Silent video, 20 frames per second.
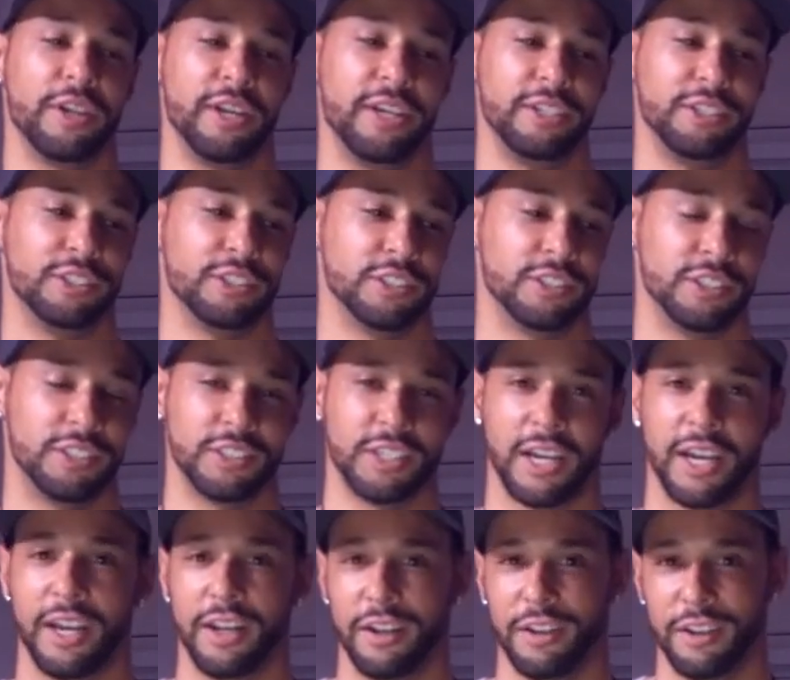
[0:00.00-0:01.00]
they just
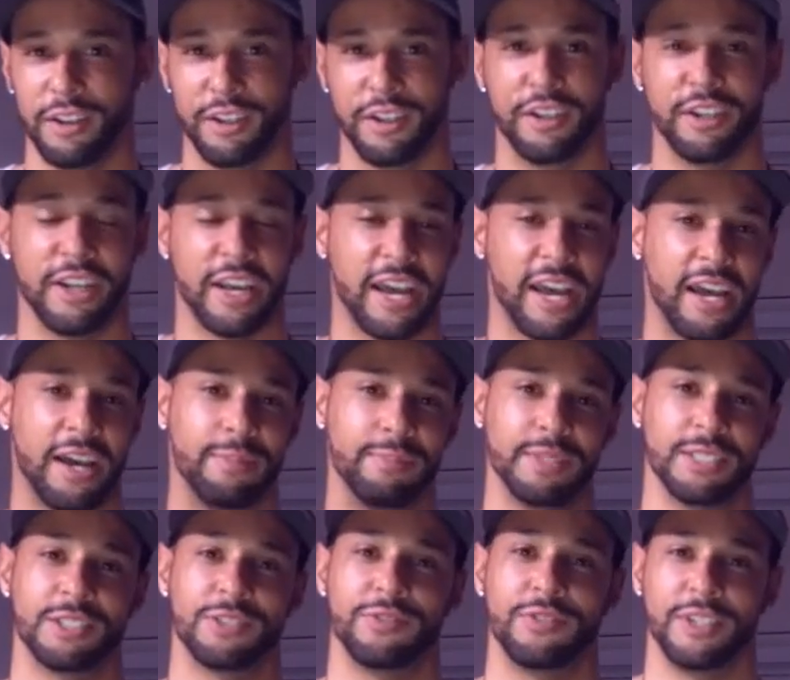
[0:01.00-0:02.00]
set good
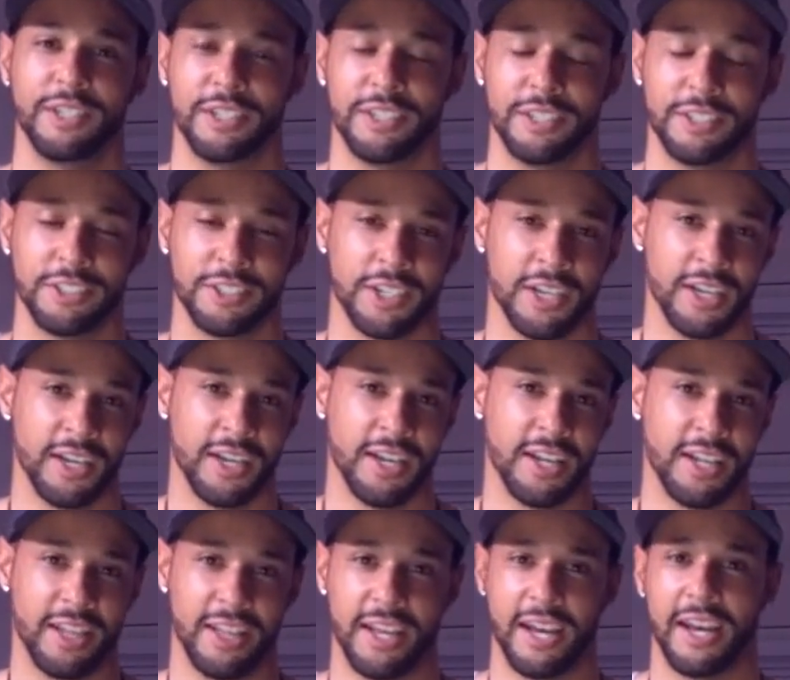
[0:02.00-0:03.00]
atmospheres,
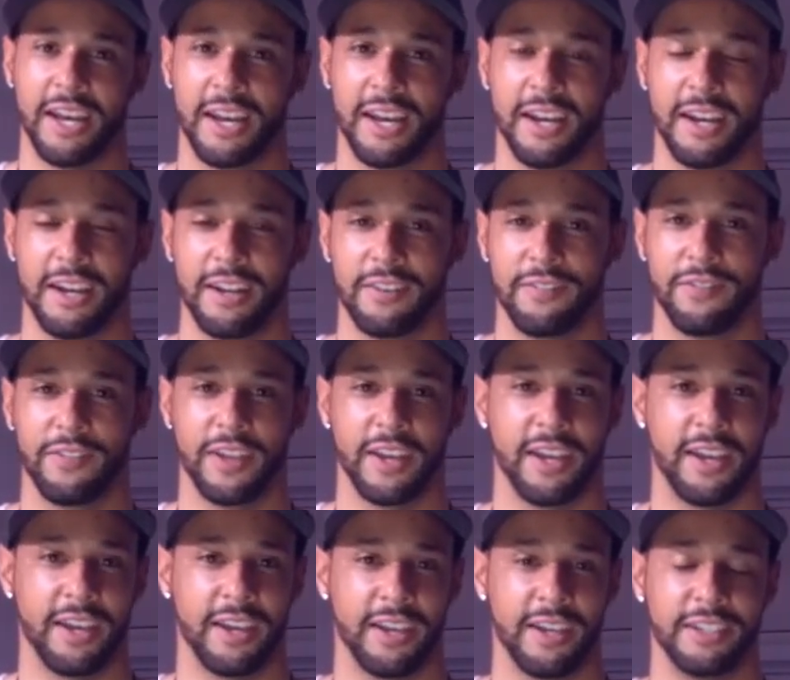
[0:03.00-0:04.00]
that kind of
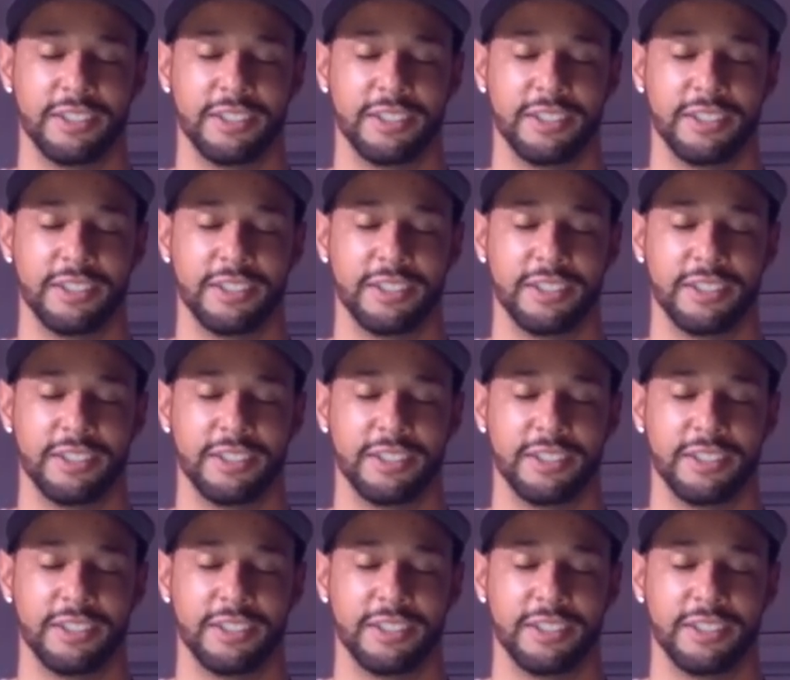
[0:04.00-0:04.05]
thing.